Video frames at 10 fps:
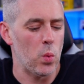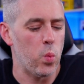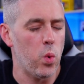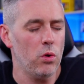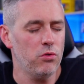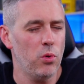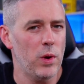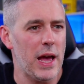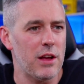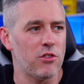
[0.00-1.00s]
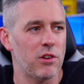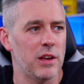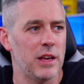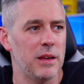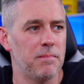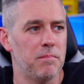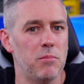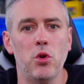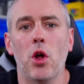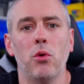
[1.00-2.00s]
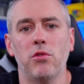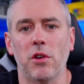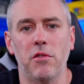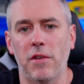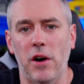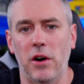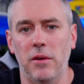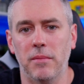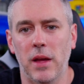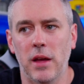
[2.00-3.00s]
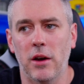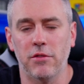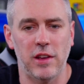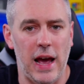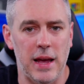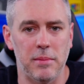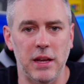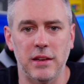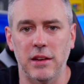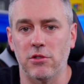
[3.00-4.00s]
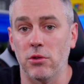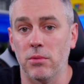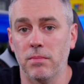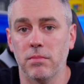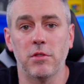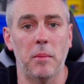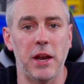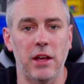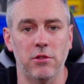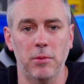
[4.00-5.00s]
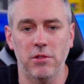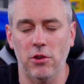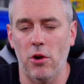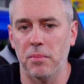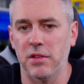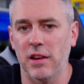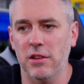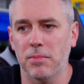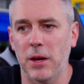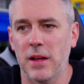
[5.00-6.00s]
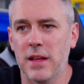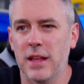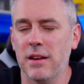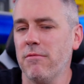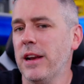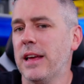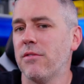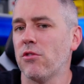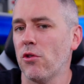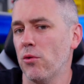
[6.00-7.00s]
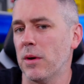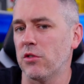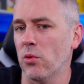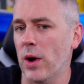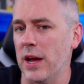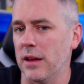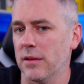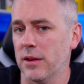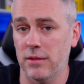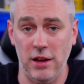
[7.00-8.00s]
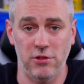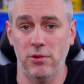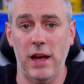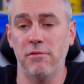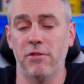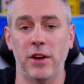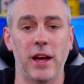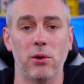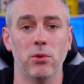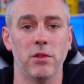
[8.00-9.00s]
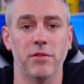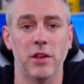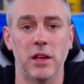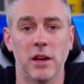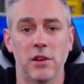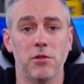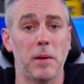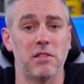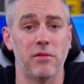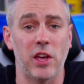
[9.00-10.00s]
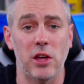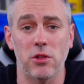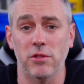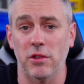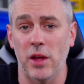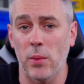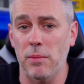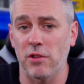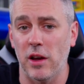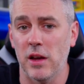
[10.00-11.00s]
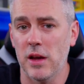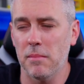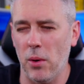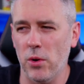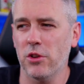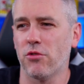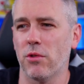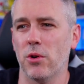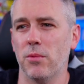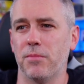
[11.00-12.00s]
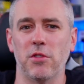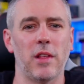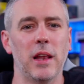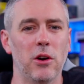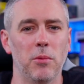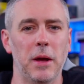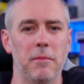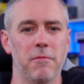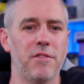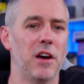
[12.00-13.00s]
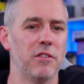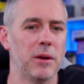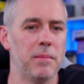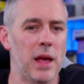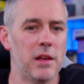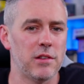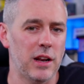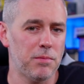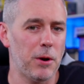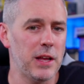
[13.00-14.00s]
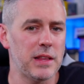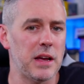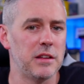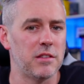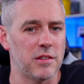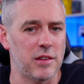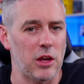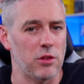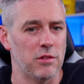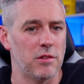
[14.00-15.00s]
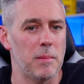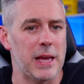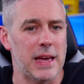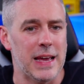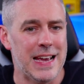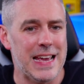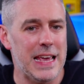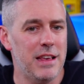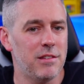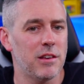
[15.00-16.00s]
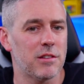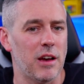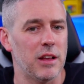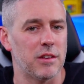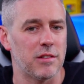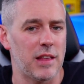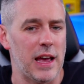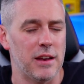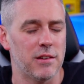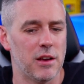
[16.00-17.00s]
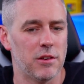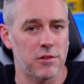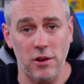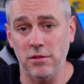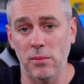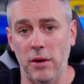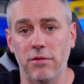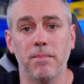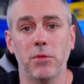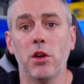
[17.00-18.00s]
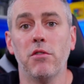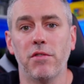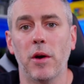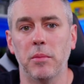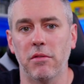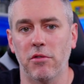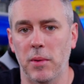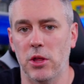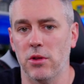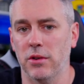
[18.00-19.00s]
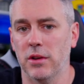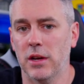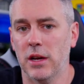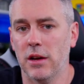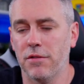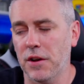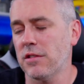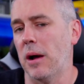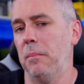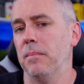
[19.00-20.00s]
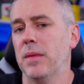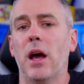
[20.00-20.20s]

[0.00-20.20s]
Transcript: what do we actually know so far? Obviously, AMD did do some announcements at Computex, but they didn't really give too much away. And yes, you can find out all of the specifications on their website, but I want to drill just a little bit further. So let's break it down into sections to make it easier to understand, starting with confirmed information. First up, the